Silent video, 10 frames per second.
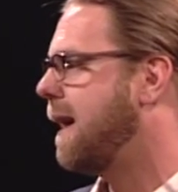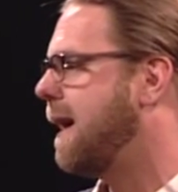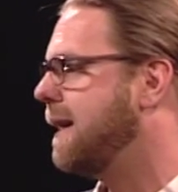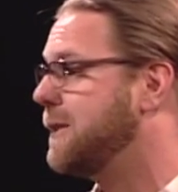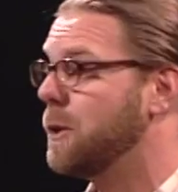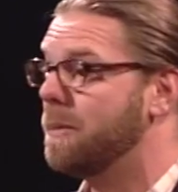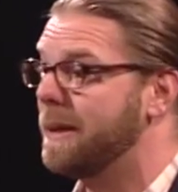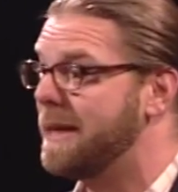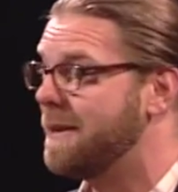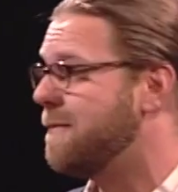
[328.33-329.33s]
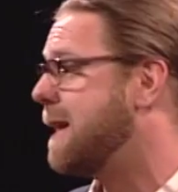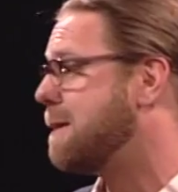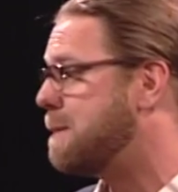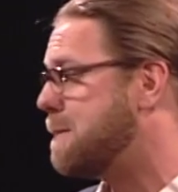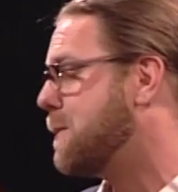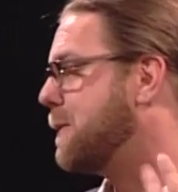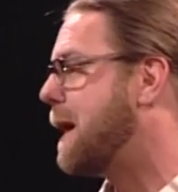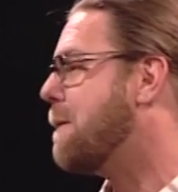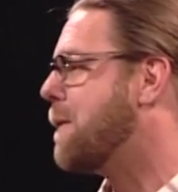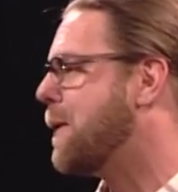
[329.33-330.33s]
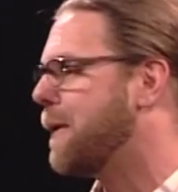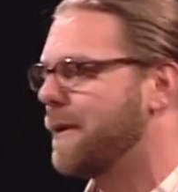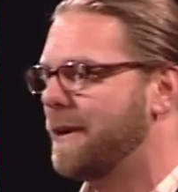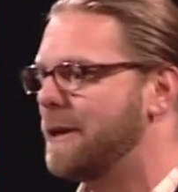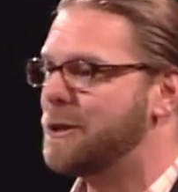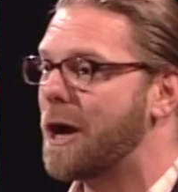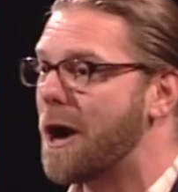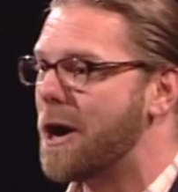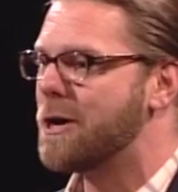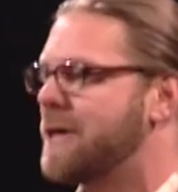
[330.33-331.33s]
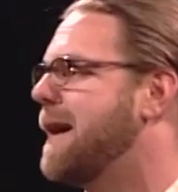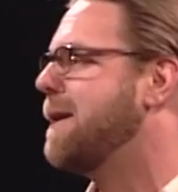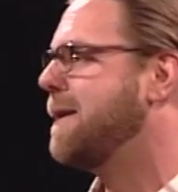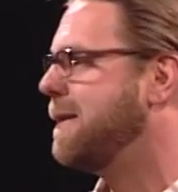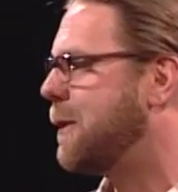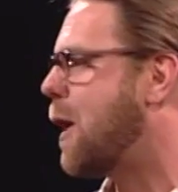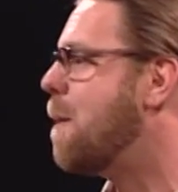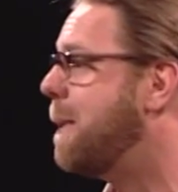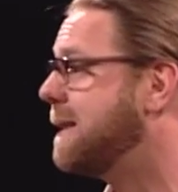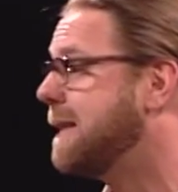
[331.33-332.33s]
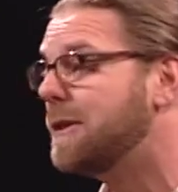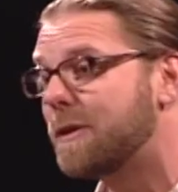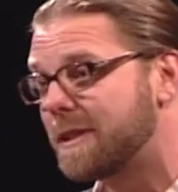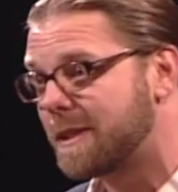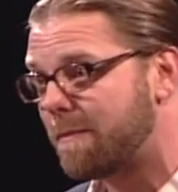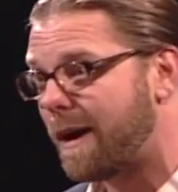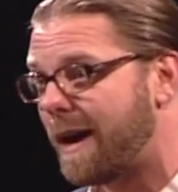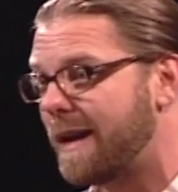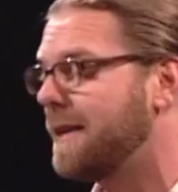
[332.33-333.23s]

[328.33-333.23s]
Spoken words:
I still believed that the people that were in charge had our best interests in mind,